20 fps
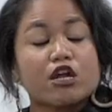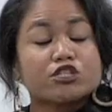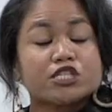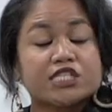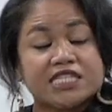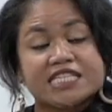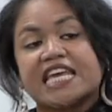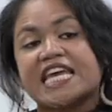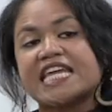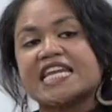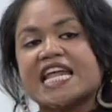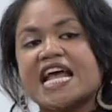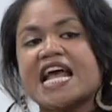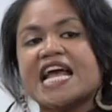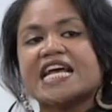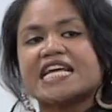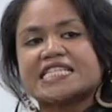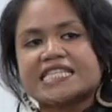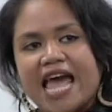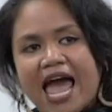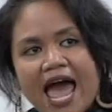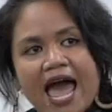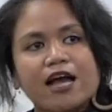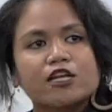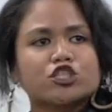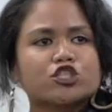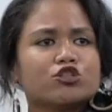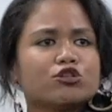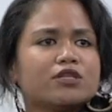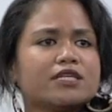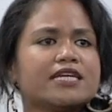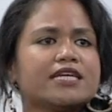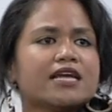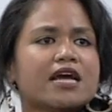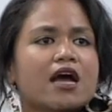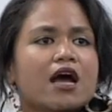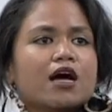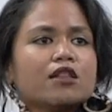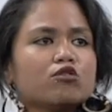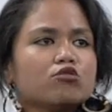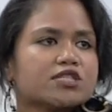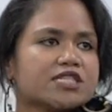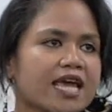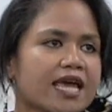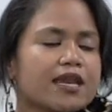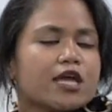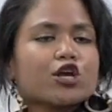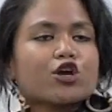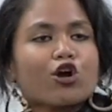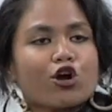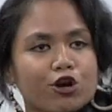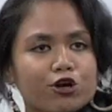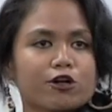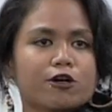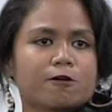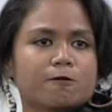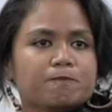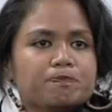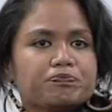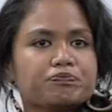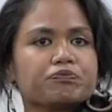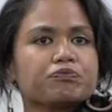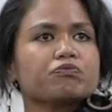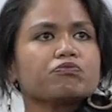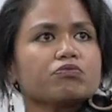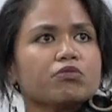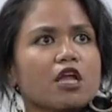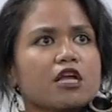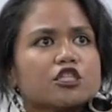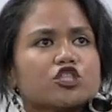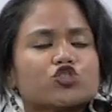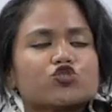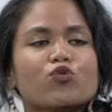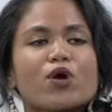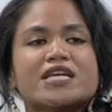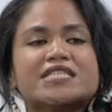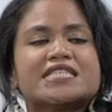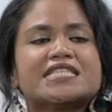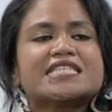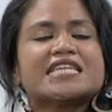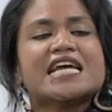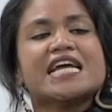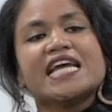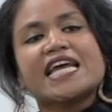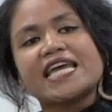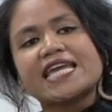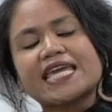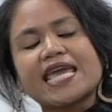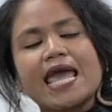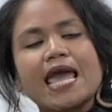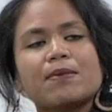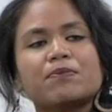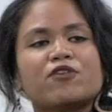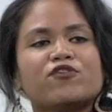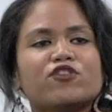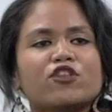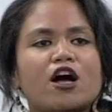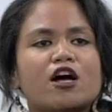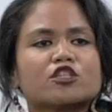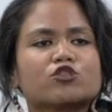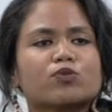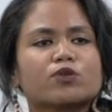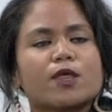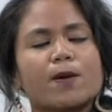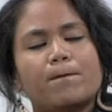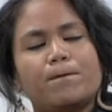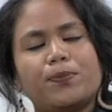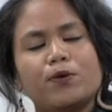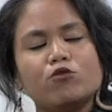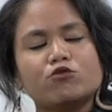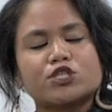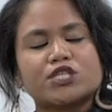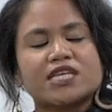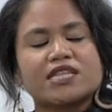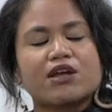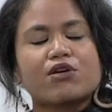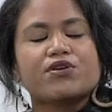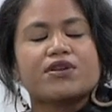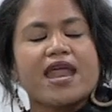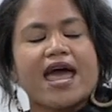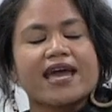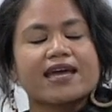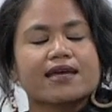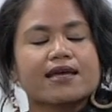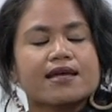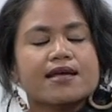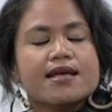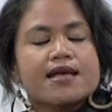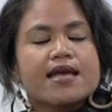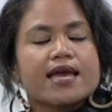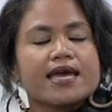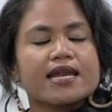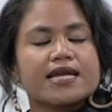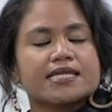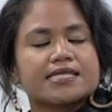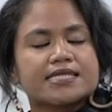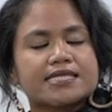their skin is actually a lieutenant colonel dressed in camouflage with a boot to their neck and a